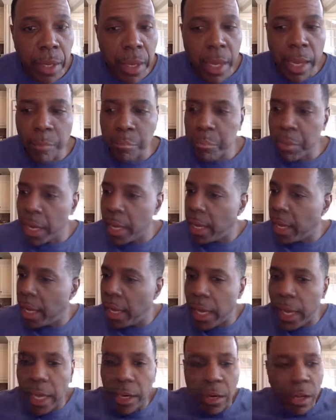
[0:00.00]
And
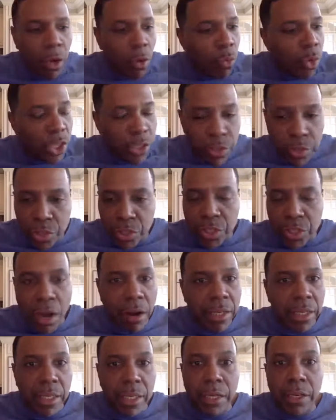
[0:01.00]
man, when you
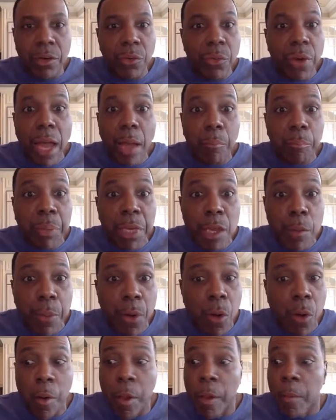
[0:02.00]
start getting around
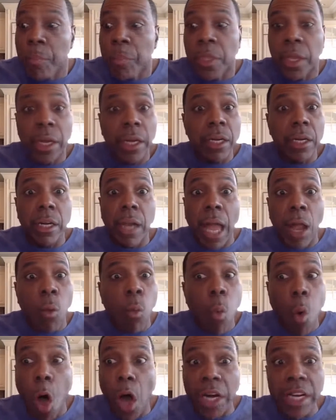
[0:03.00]
people, they're going to
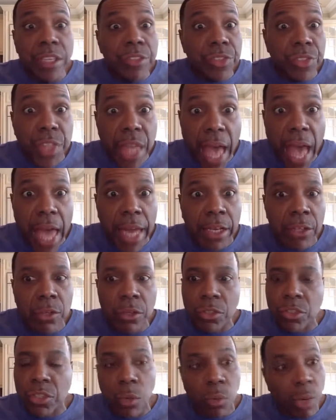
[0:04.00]
like, what is that? And
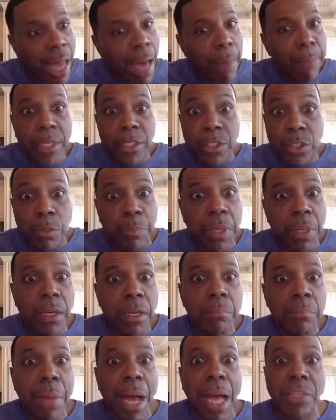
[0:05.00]
you'll say, well, I've been
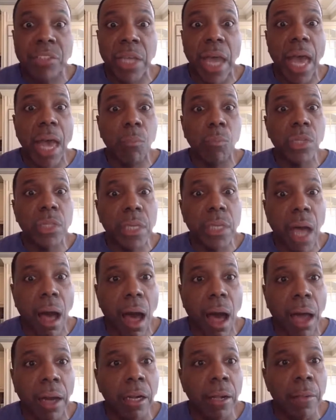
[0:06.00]
spending my time with
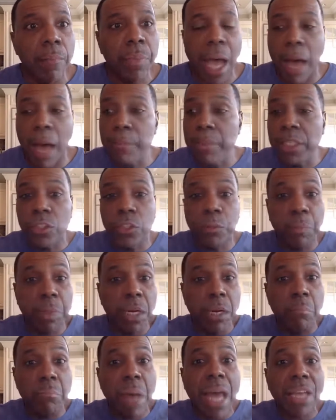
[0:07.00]
God. I've been
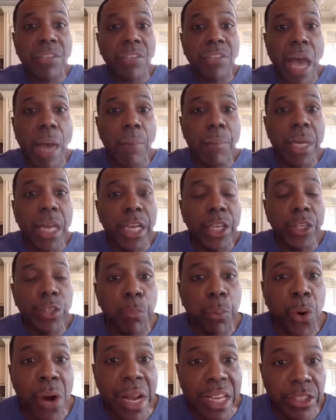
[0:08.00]
spending my time in his
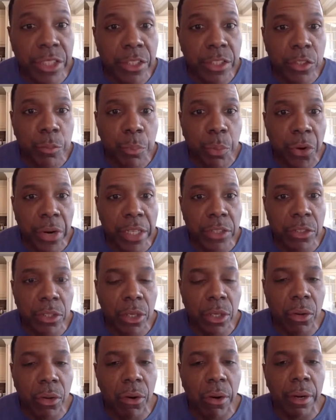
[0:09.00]
presence. Praise the
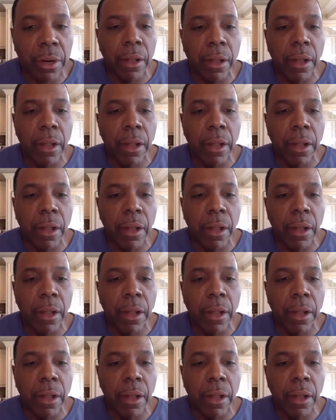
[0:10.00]
Lord.